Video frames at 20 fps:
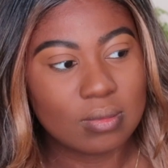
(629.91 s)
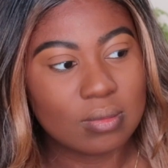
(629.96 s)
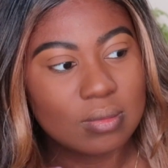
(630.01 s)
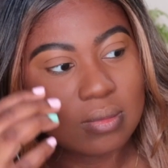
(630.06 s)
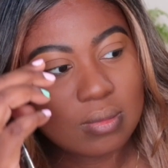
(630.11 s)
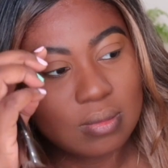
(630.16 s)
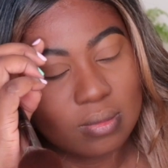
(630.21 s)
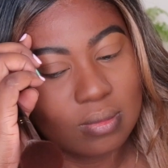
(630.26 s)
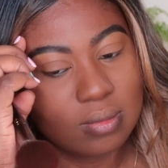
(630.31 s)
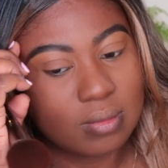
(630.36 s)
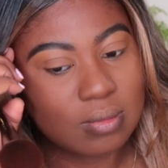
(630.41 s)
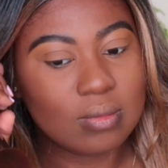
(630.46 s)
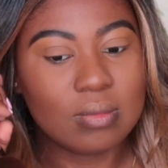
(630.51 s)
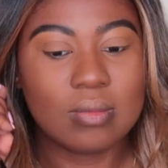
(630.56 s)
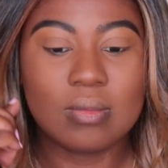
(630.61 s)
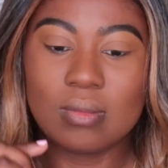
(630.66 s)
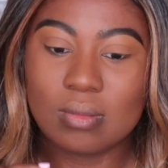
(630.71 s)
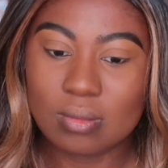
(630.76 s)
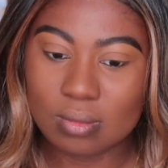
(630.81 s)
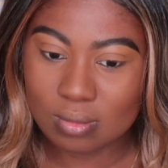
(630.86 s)
It's doing the
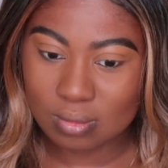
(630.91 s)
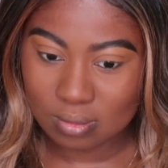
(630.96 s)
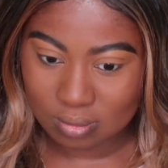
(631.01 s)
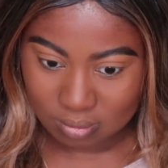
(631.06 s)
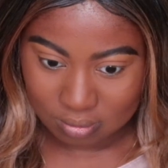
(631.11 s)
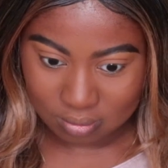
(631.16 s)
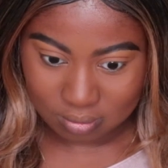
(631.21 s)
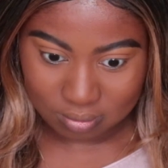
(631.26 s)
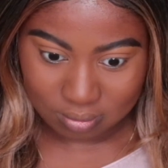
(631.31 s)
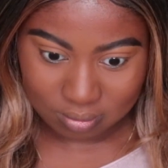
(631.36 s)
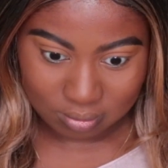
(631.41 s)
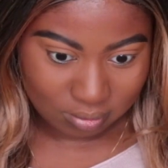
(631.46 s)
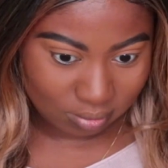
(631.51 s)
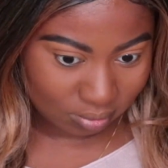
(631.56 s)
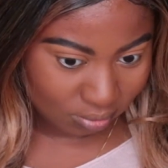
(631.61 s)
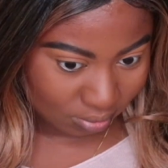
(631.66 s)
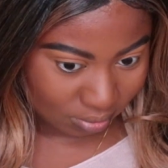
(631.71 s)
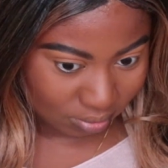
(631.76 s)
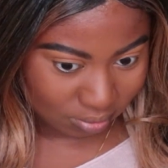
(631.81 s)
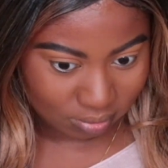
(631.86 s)
exact same thing
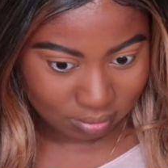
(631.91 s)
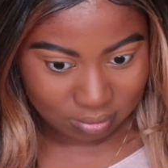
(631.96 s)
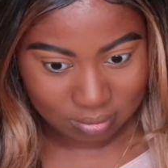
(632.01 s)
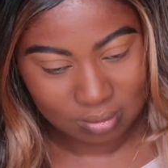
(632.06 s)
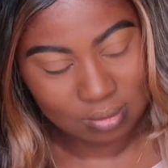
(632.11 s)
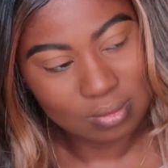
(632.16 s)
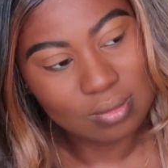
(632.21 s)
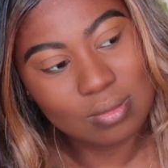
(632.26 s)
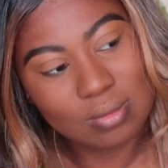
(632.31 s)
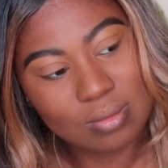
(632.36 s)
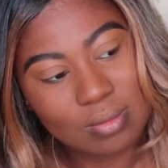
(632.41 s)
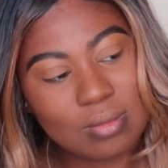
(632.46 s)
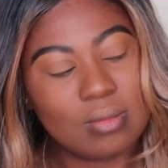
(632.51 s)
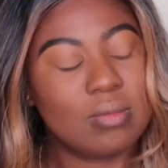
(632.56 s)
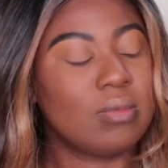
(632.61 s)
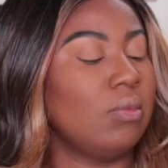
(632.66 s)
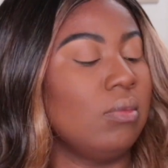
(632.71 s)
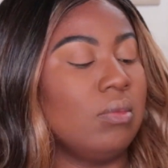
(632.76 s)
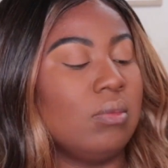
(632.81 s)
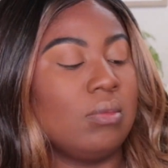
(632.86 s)
but for my
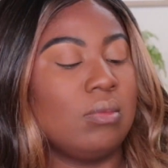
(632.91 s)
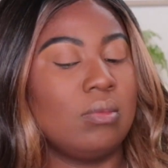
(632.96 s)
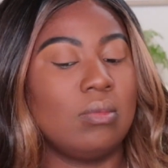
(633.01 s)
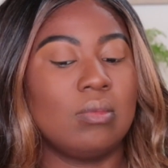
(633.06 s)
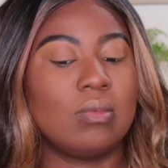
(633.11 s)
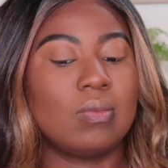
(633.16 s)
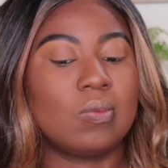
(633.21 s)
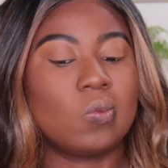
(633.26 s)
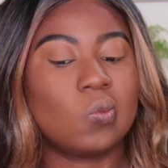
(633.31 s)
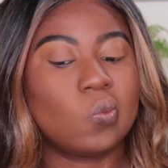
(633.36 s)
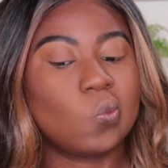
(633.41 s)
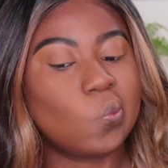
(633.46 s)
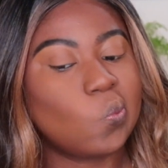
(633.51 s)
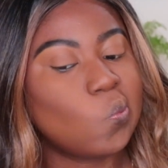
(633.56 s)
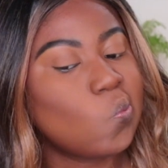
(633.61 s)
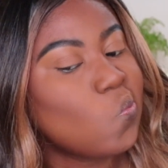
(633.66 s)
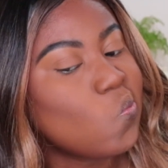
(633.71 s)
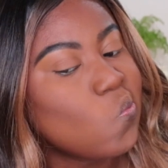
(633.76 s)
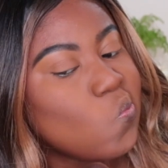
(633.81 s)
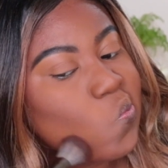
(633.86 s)
face and
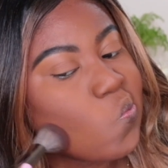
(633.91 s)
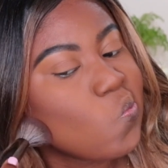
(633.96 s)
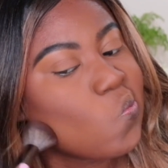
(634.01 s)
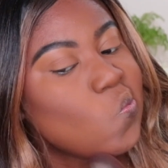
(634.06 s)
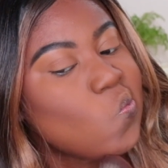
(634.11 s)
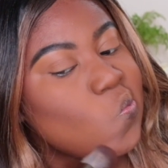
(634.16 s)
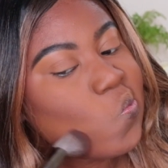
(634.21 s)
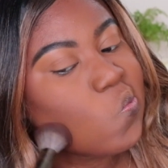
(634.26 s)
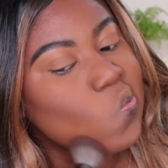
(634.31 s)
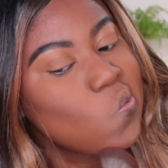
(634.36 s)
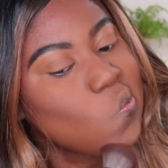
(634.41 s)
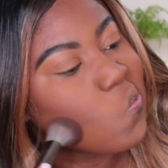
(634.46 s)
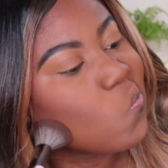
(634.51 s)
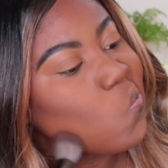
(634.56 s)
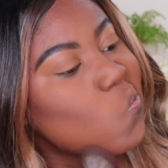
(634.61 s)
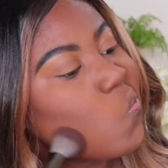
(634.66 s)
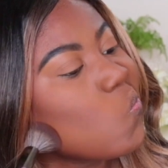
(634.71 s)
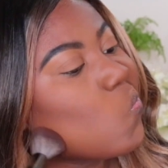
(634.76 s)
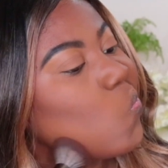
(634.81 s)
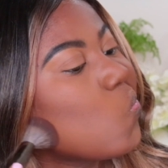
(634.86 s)
making everything
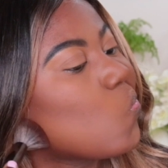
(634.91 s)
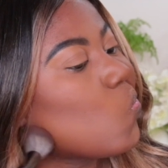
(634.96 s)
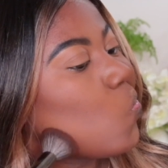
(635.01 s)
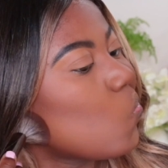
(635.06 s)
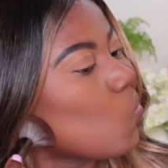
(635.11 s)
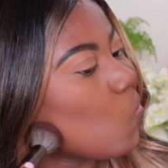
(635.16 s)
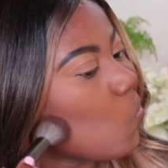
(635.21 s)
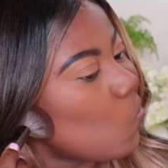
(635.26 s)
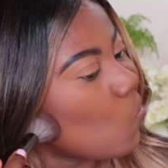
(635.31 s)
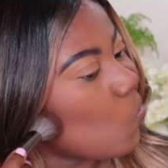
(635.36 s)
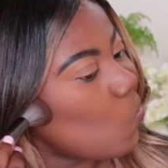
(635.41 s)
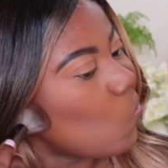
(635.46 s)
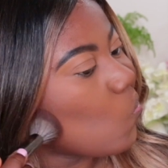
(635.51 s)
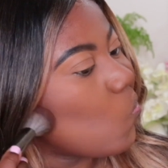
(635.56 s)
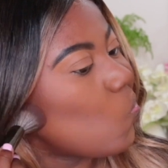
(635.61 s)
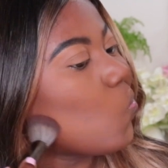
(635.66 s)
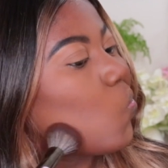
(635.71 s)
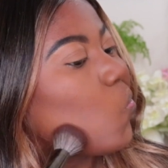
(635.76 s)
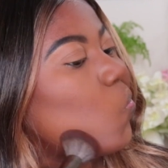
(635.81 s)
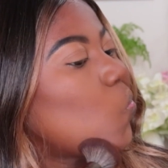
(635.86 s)
more seamless
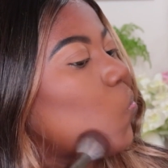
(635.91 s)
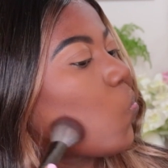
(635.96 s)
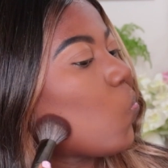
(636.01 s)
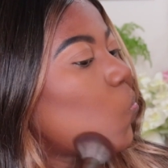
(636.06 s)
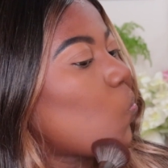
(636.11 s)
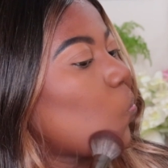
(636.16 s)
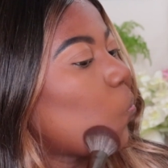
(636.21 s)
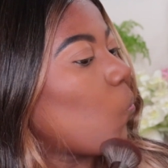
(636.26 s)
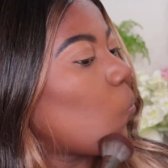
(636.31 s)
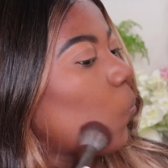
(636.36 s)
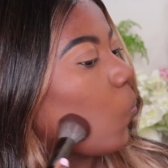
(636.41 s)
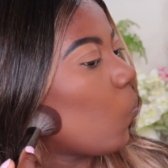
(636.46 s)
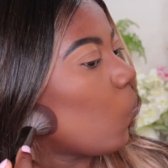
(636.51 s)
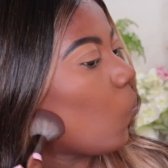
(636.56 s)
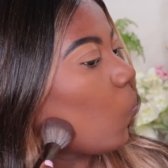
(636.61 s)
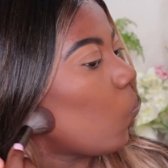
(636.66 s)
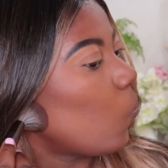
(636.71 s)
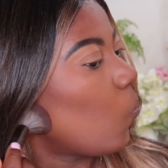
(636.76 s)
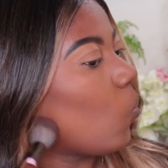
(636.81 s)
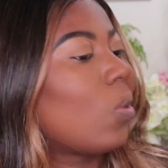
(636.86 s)
and like melted
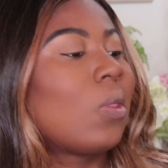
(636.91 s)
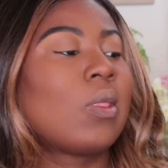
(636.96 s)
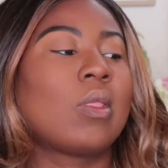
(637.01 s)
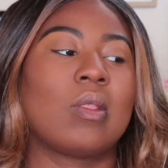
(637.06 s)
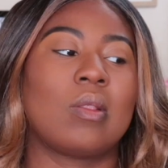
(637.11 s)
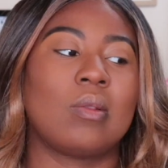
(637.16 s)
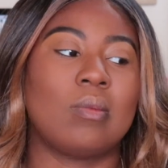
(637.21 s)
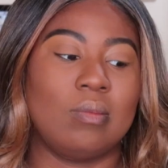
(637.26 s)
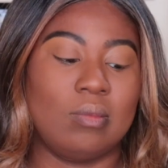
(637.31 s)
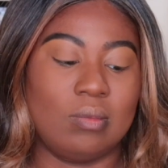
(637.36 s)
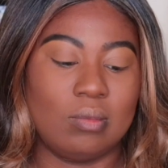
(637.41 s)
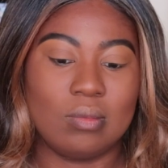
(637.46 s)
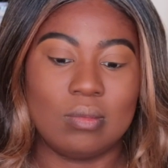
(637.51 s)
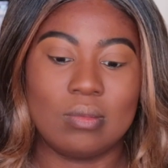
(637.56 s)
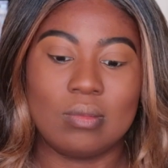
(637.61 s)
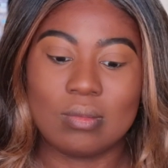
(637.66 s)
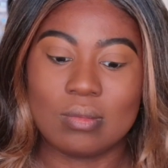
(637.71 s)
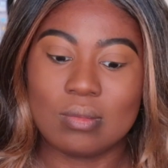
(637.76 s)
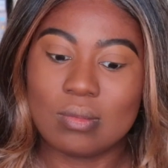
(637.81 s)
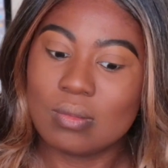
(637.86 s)
together. I
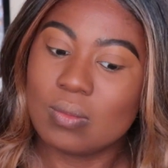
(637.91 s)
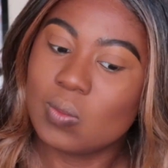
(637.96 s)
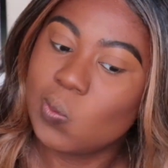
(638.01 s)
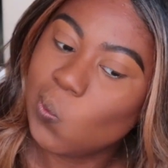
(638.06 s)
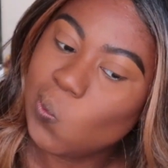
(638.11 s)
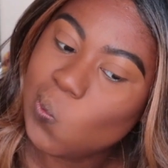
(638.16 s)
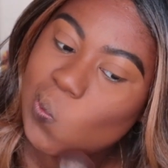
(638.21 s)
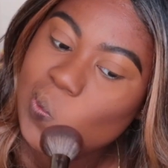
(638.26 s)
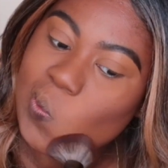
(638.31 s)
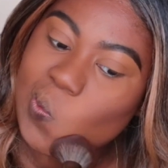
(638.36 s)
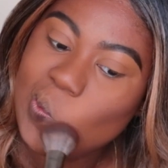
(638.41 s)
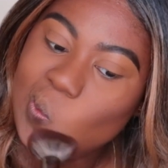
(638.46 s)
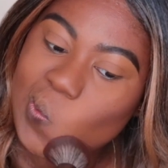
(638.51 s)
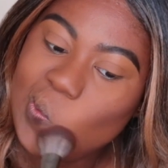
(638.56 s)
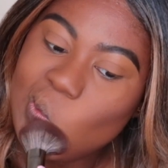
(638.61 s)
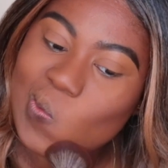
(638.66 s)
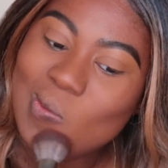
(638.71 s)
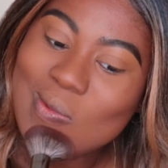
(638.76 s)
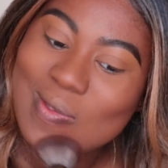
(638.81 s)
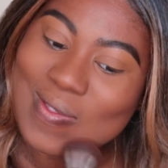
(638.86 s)
love this step
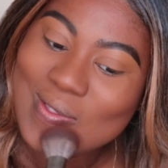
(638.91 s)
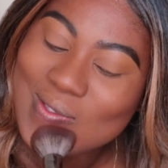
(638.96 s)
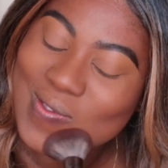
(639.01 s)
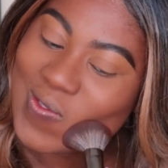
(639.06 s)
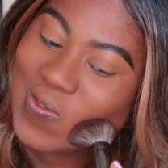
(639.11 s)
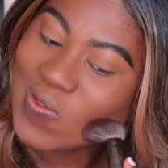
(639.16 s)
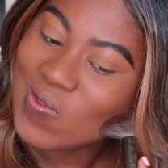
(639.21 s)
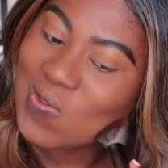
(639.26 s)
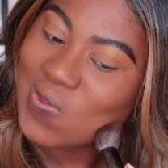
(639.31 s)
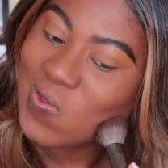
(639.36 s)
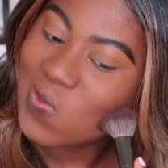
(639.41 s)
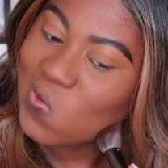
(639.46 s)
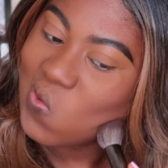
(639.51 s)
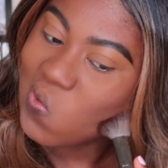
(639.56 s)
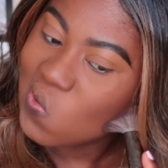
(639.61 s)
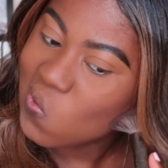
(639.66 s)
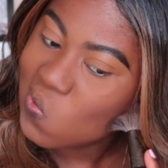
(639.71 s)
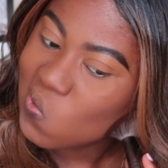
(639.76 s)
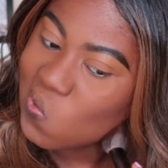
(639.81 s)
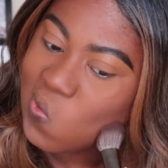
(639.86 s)
because everything just kind
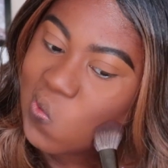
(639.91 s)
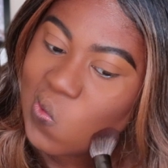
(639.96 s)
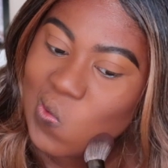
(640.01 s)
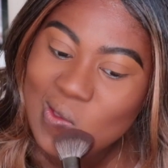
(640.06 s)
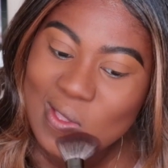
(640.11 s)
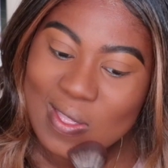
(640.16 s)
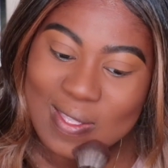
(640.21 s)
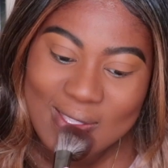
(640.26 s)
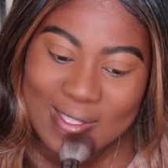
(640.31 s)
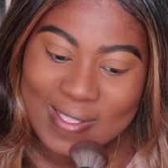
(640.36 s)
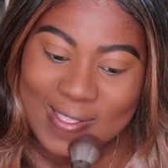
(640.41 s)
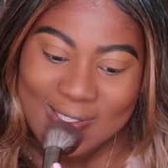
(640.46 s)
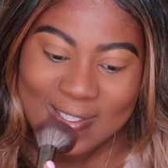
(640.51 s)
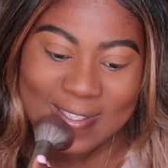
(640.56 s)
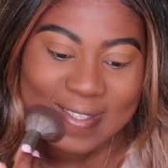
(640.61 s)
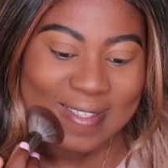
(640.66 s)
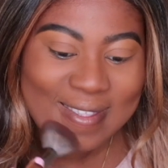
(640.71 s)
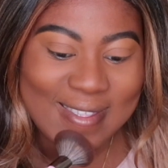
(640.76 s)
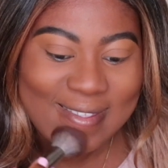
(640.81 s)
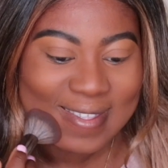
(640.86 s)
of
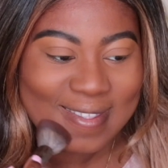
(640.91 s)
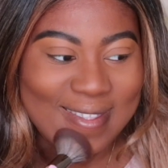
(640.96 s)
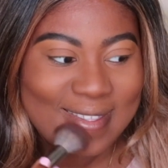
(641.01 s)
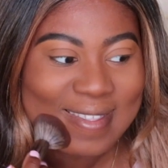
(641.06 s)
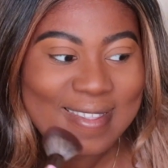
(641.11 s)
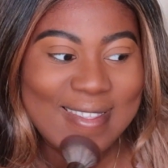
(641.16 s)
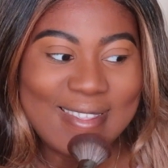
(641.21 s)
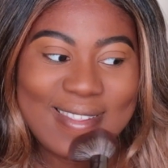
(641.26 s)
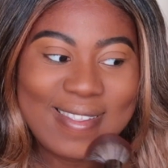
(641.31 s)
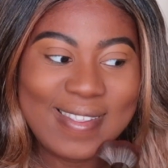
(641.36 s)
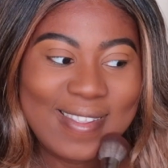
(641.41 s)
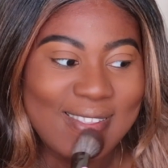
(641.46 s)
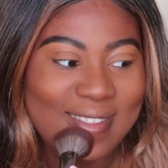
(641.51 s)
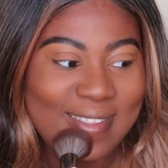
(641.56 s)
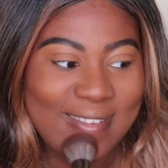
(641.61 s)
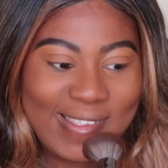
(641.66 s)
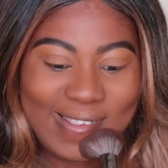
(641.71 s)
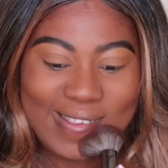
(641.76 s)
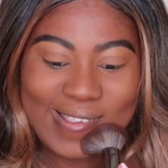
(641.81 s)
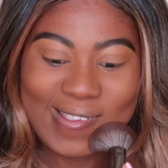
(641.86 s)
comes together.